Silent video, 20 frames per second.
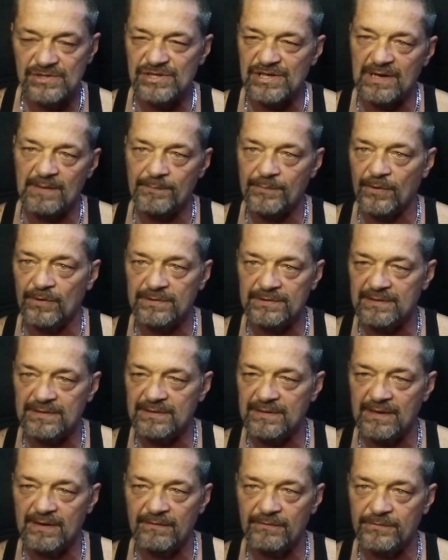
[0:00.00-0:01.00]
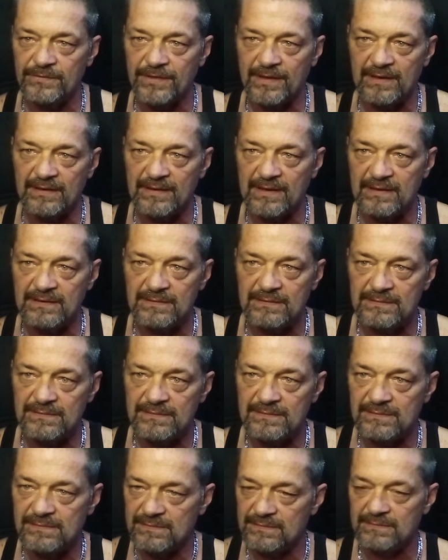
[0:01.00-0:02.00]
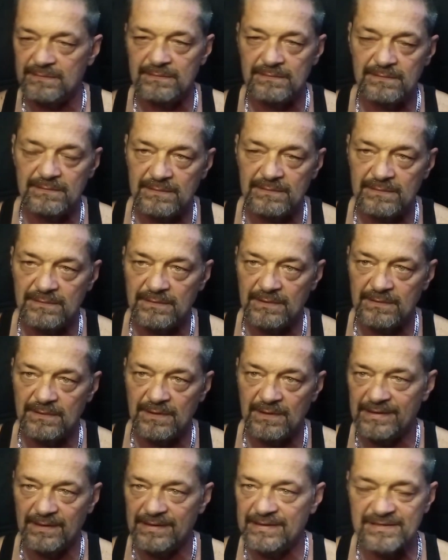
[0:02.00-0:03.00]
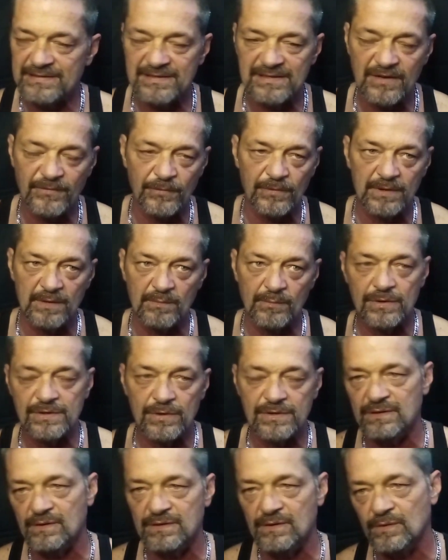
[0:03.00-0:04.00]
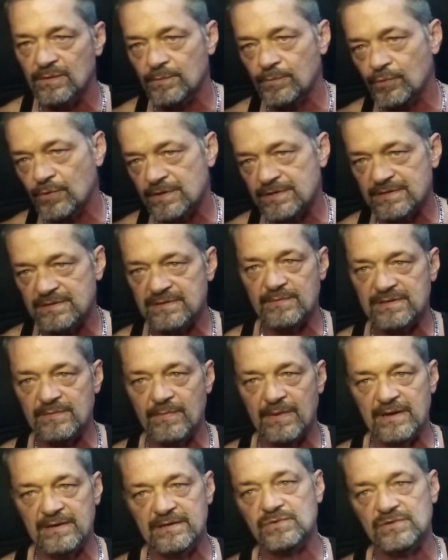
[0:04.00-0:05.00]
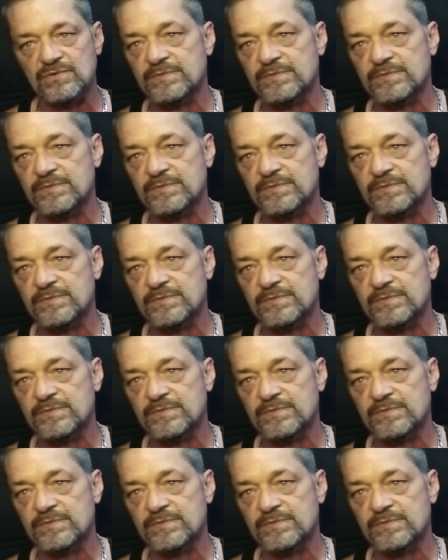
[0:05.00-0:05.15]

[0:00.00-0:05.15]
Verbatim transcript: jump onto everything that it's different than prison. You know, in prison, somebody